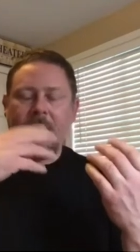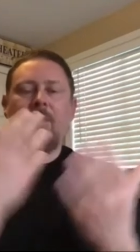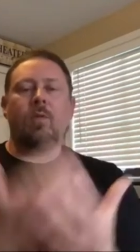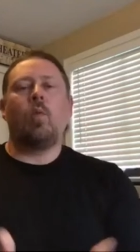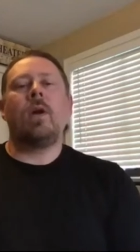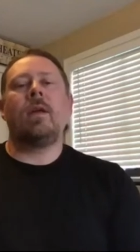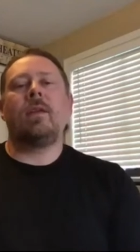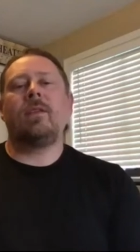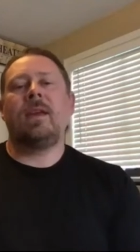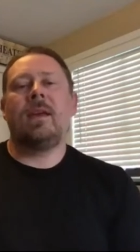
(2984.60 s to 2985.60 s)
what
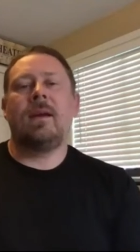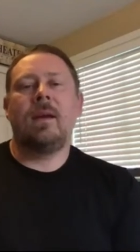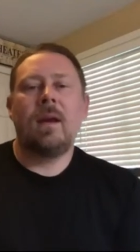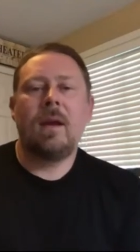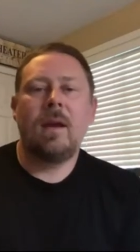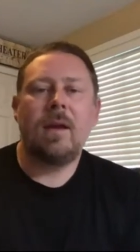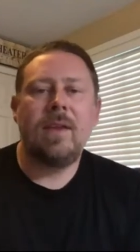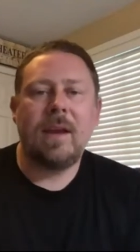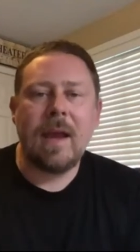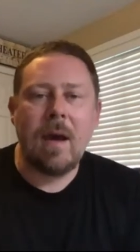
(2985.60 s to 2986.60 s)
the
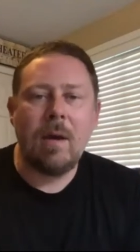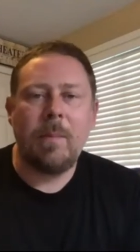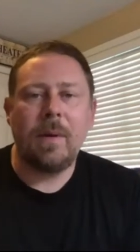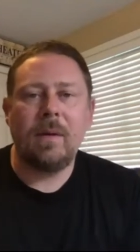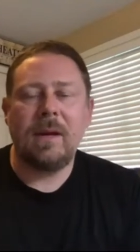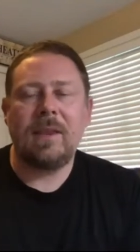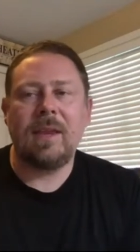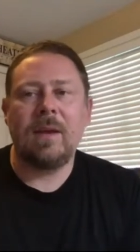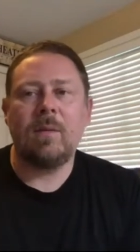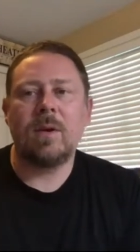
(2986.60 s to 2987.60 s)
accountability
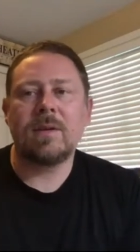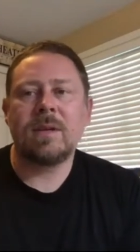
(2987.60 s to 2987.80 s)
thing was